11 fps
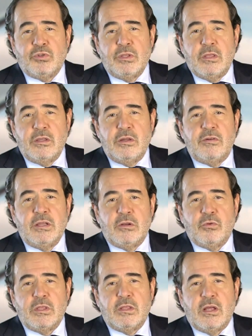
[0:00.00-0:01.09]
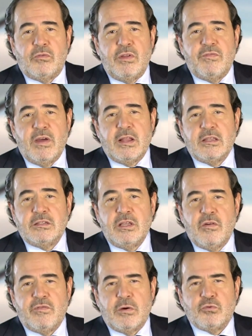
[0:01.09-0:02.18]
in the year included the refinancing
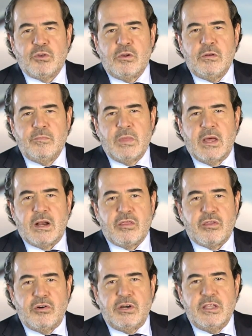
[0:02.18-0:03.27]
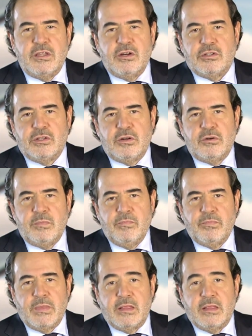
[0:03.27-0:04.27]
of Ausol at a 30-year term